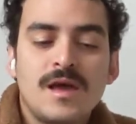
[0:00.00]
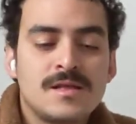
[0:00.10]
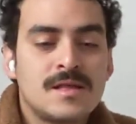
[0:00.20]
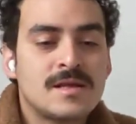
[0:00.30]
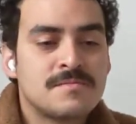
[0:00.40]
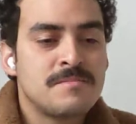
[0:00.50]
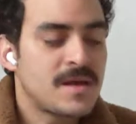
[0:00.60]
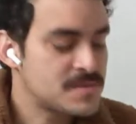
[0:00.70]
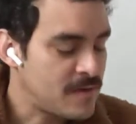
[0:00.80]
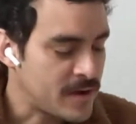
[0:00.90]
And that
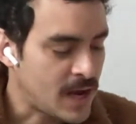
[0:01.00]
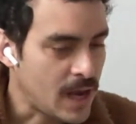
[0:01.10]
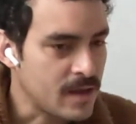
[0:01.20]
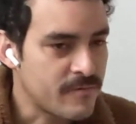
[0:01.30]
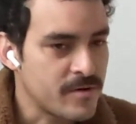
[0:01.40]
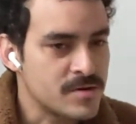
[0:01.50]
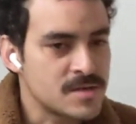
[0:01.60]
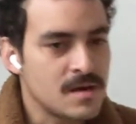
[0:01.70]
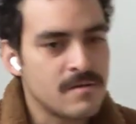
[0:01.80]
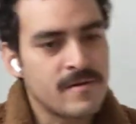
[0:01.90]
makes very clear for
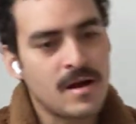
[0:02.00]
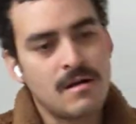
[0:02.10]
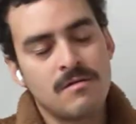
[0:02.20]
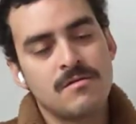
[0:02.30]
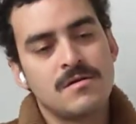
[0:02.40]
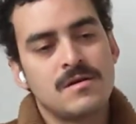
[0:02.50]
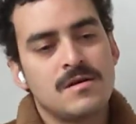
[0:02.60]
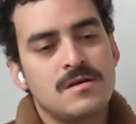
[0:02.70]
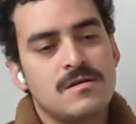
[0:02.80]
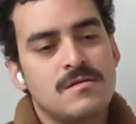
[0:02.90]
yourself how
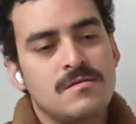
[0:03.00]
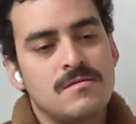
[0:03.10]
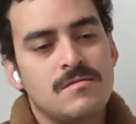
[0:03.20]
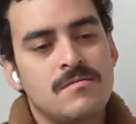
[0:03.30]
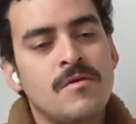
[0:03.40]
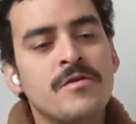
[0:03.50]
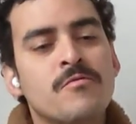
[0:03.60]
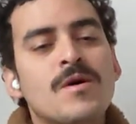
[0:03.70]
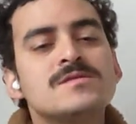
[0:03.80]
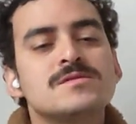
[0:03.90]
what you
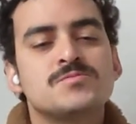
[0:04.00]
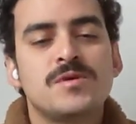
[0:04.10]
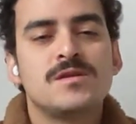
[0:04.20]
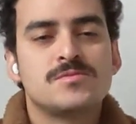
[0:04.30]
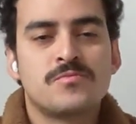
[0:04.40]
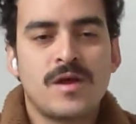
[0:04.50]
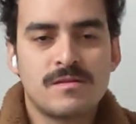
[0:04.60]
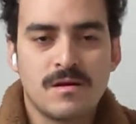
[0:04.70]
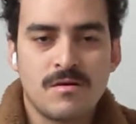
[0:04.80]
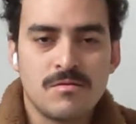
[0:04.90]
want is really to
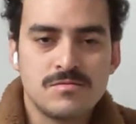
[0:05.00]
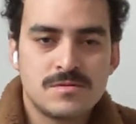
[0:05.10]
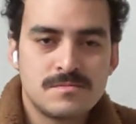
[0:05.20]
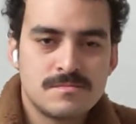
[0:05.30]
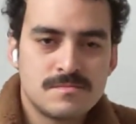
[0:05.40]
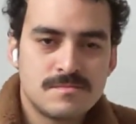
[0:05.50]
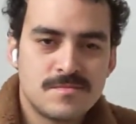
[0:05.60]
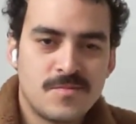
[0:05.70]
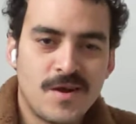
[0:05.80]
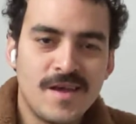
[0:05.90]
write the code,
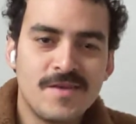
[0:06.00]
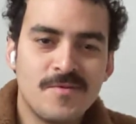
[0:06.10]
right?